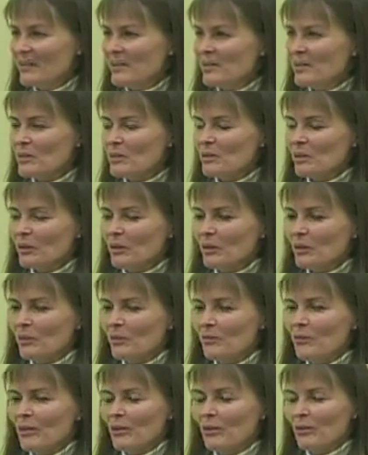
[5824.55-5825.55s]
So
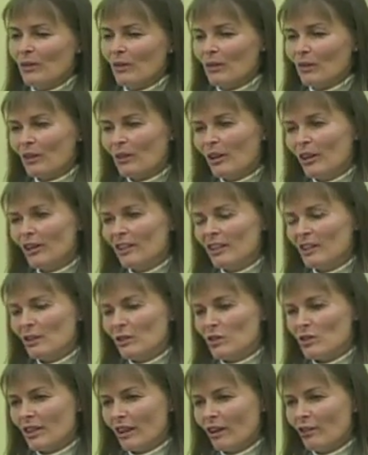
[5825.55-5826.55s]
you're calling
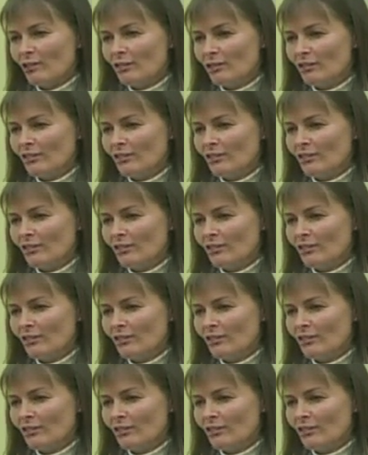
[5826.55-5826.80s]
yourself